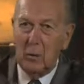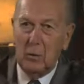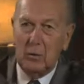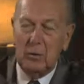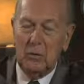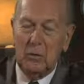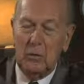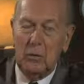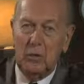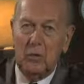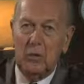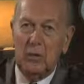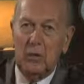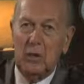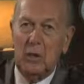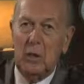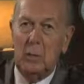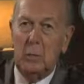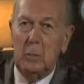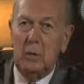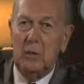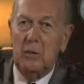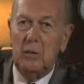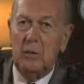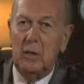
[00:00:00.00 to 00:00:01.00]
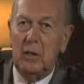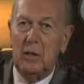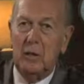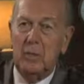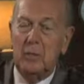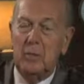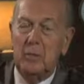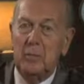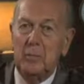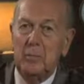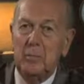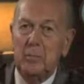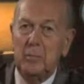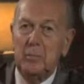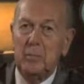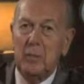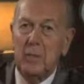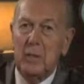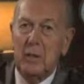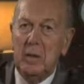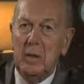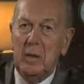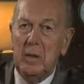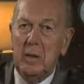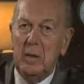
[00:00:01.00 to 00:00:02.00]
I was in steel business,
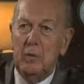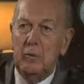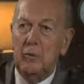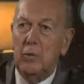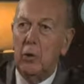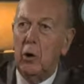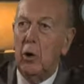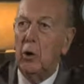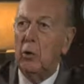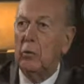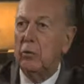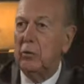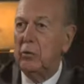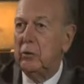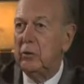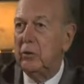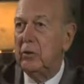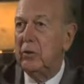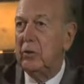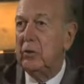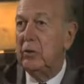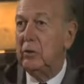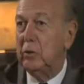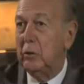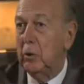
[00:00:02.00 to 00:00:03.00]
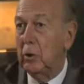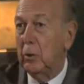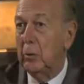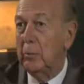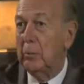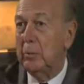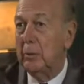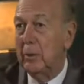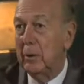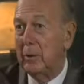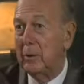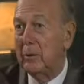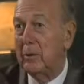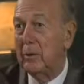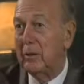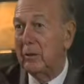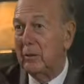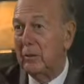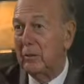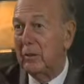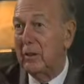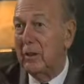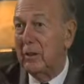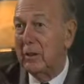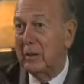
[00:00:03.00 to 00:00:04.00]
involved in the European
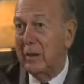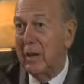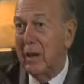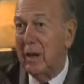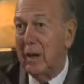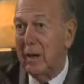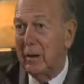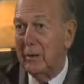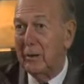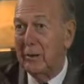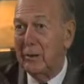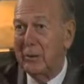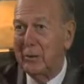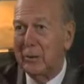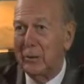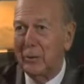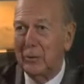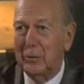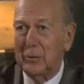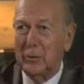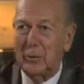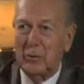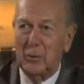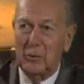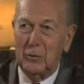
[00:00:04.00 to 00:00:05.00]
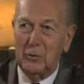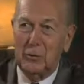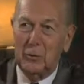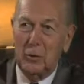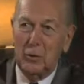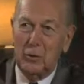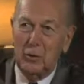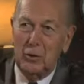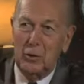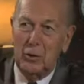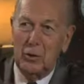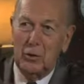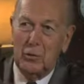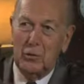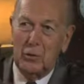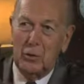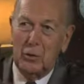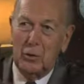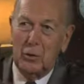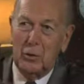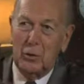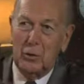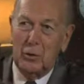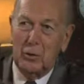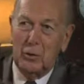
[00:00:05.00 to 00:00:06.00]
CECA, you know, the construction of the